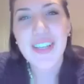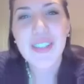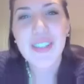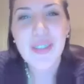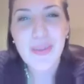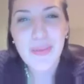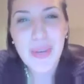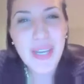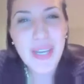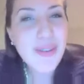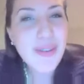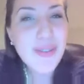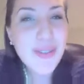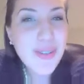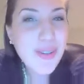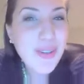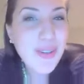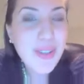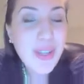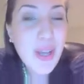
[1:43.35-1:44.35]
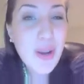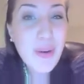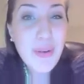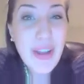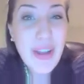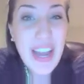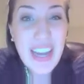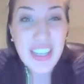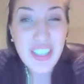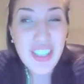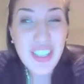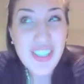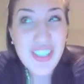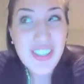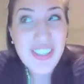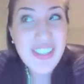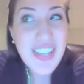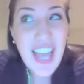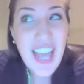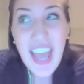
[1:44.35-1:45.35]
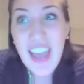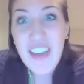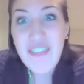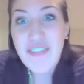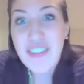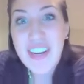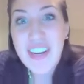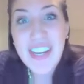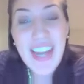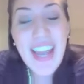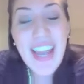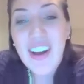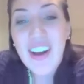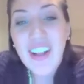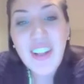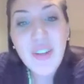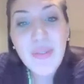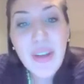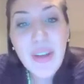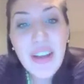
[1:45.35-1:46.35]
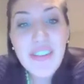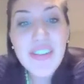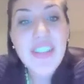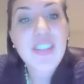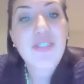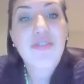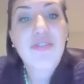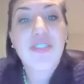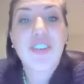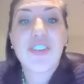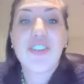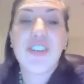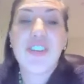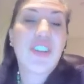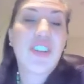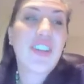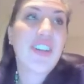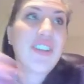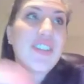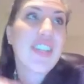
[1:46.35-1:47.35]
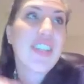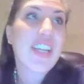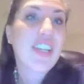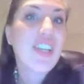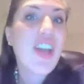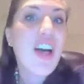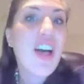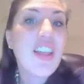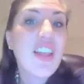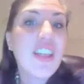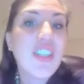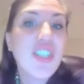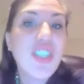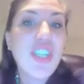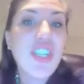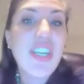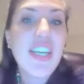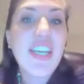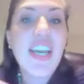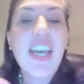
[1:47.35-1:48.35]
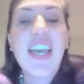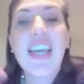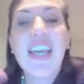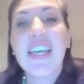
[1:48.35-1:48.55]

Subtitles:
So we use nuclear reactions every day all around us for nuclear technology,